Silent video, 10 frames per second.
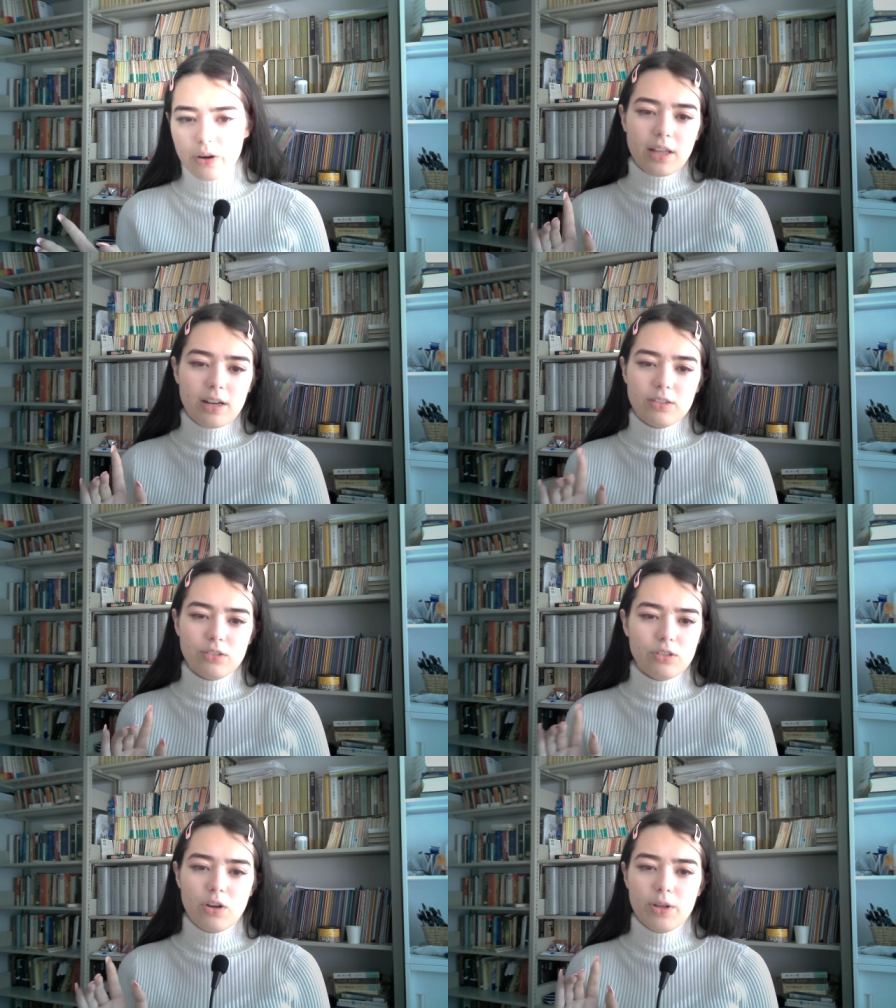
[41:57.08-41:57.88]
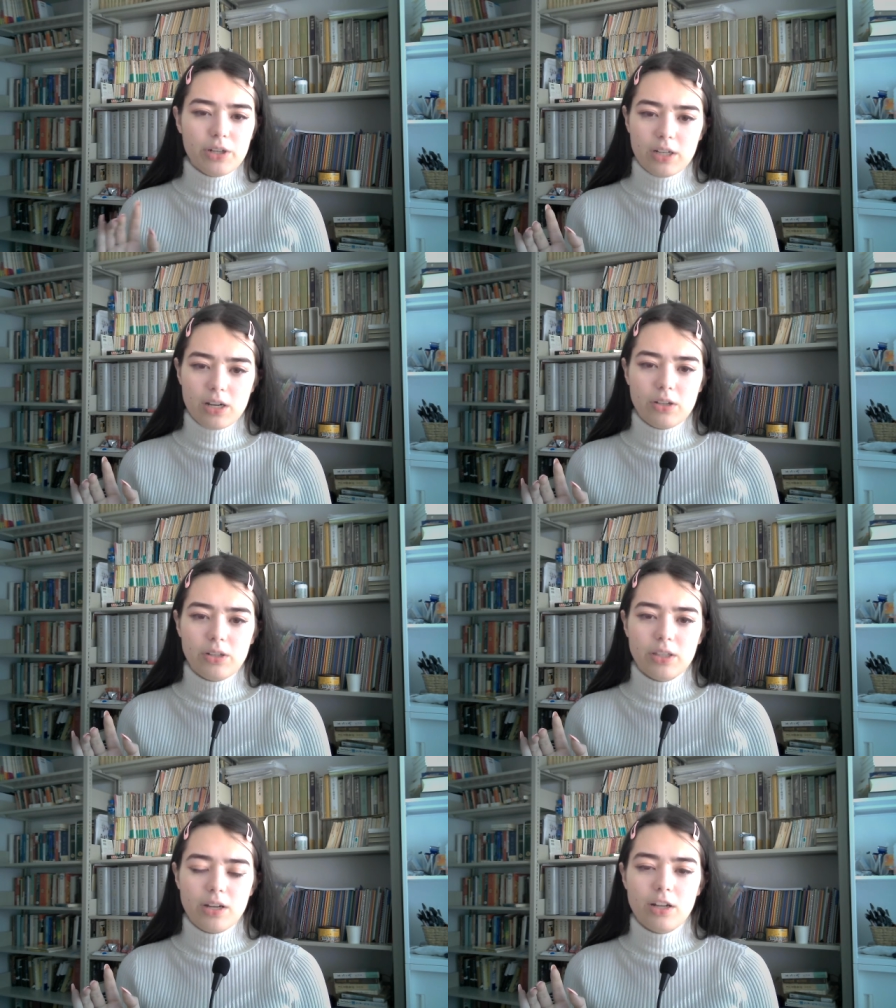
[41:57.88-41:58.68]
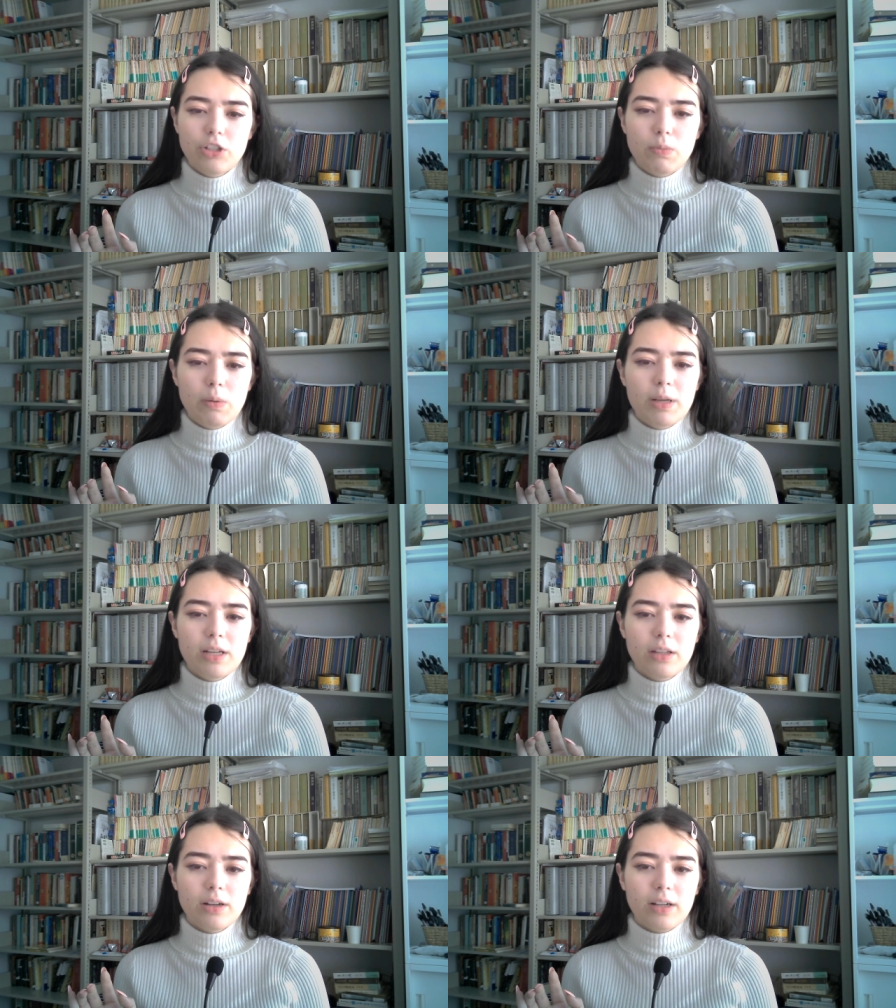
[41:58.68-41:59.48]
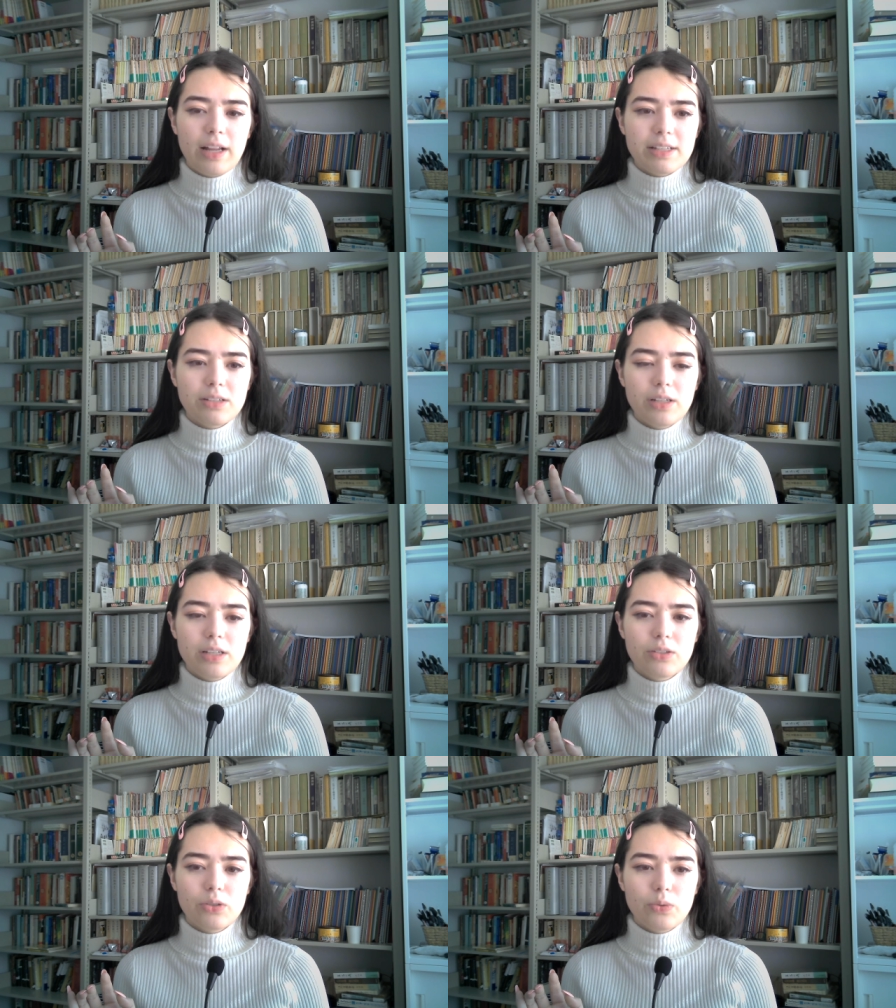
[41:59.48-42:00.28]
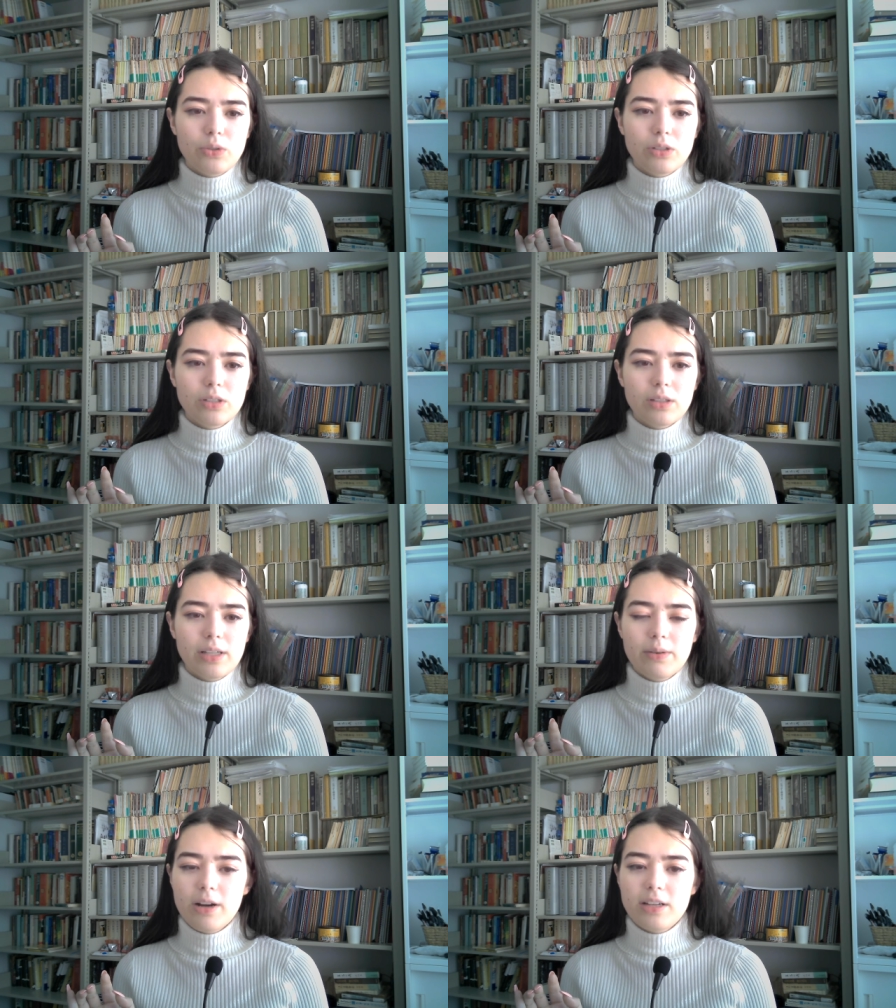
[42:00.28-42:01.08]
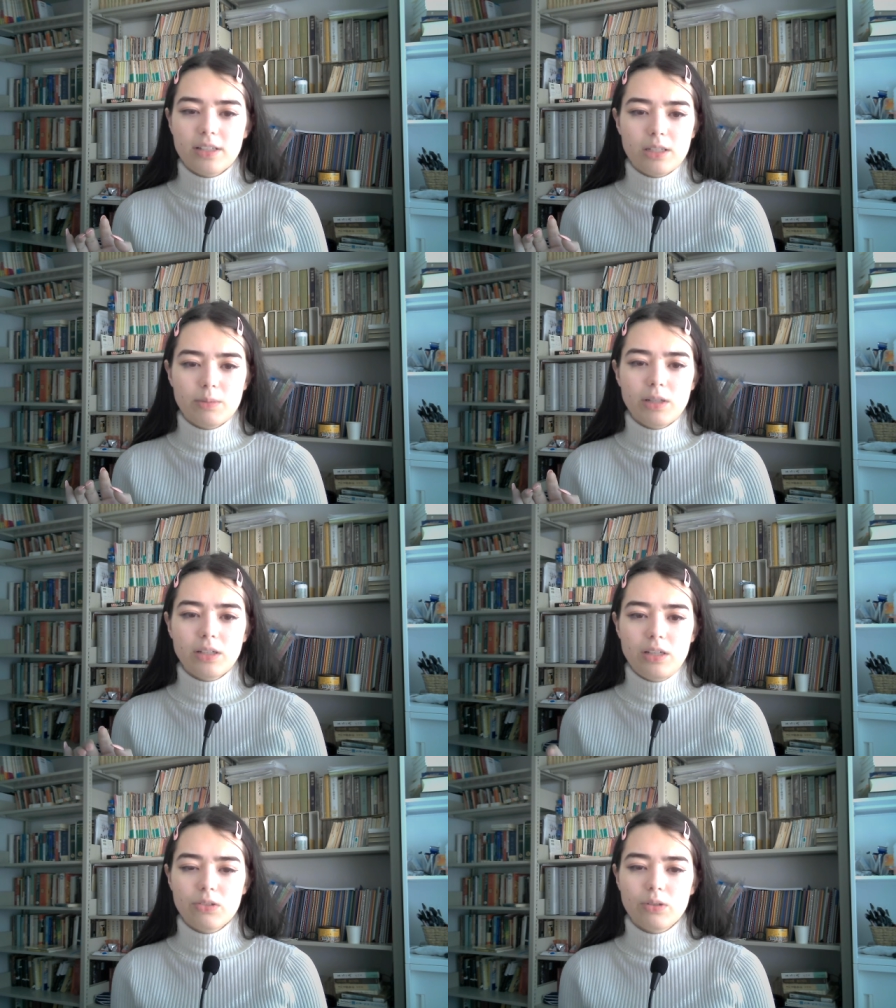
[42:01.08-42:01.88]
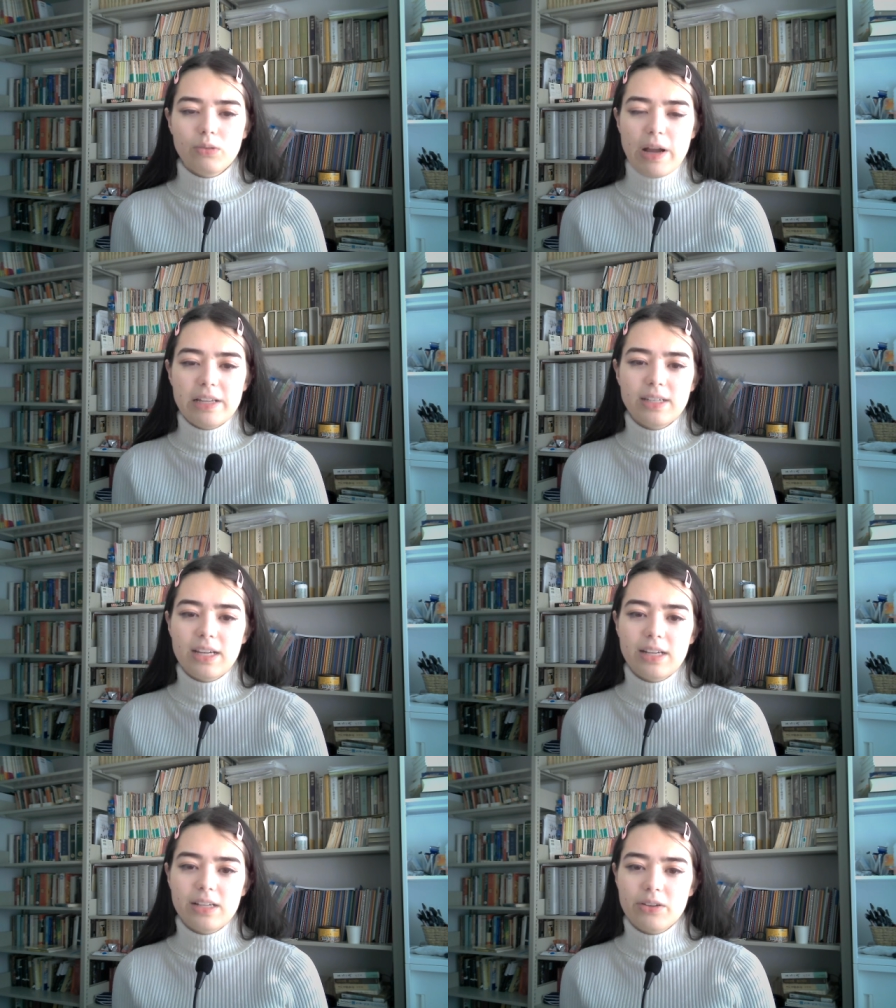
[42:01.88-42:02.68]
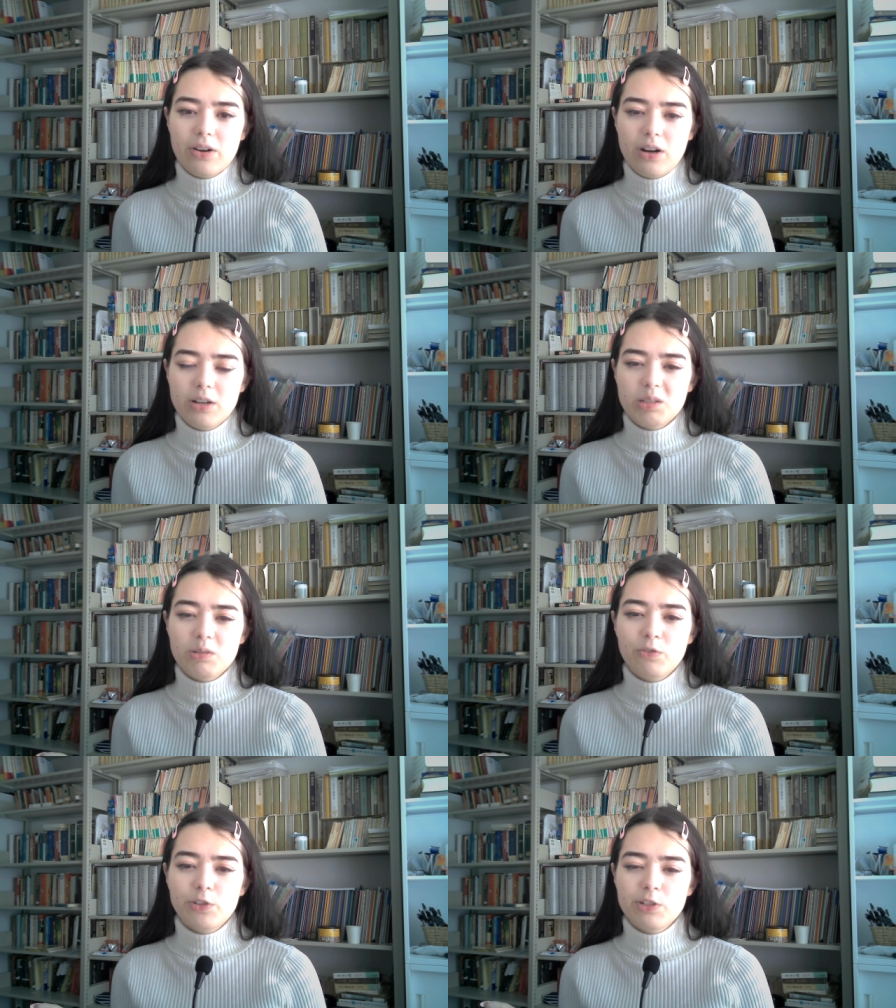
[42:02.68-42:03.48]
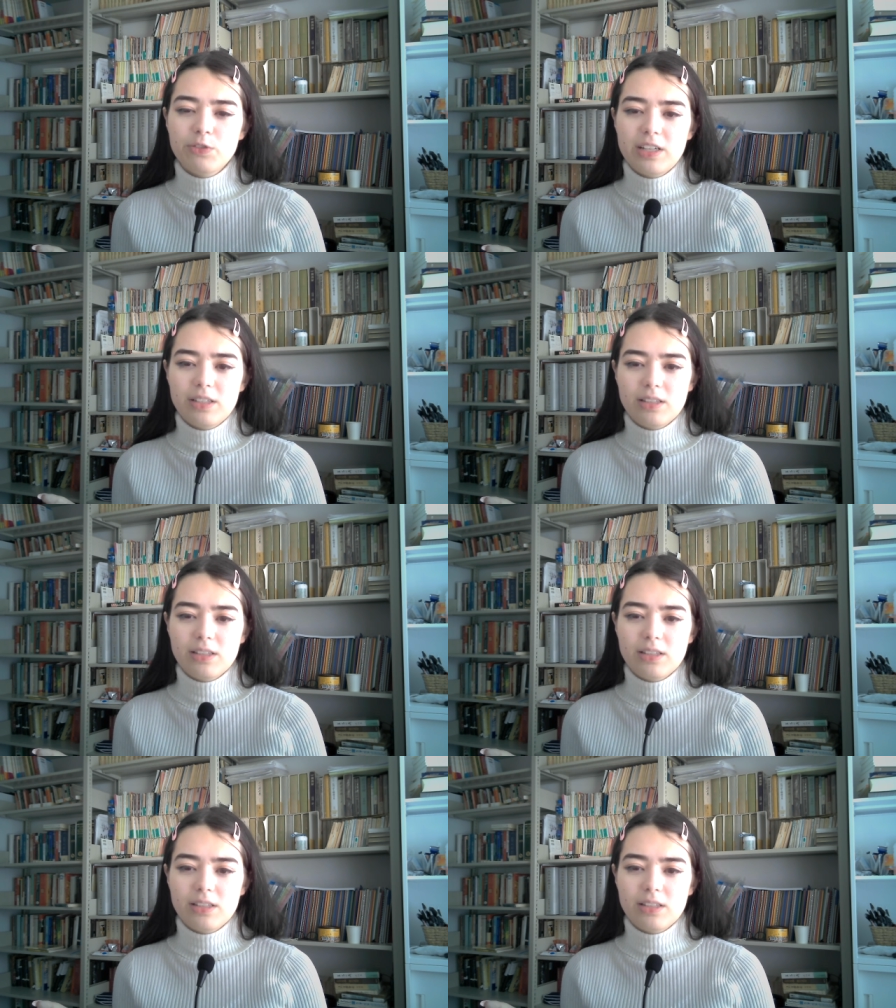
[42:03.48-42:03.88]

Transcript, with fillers: That is, no other canonical anthology permitted their classically schooled literary sensibilities or resonated in their hearts as forcefully as this